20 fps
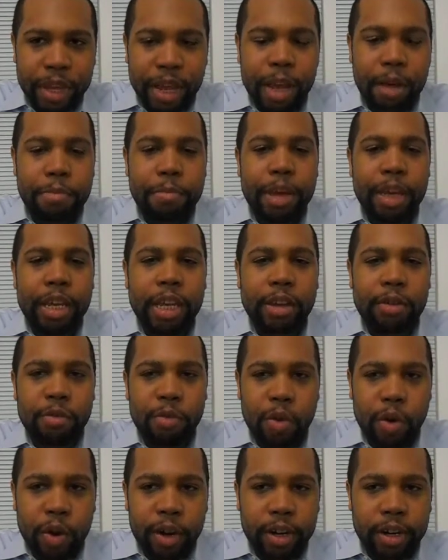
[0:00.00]
and Mickey
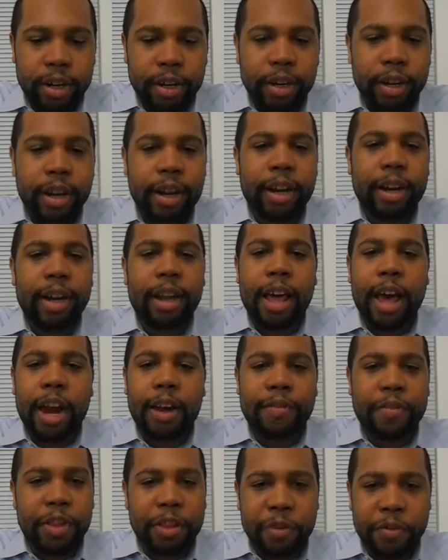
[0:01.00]
Rourke and a lot
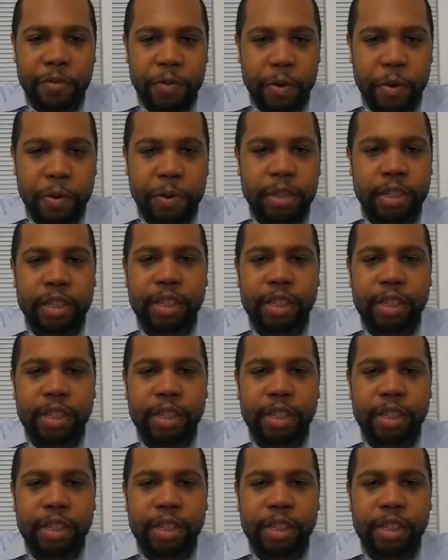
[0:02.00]
of other folks,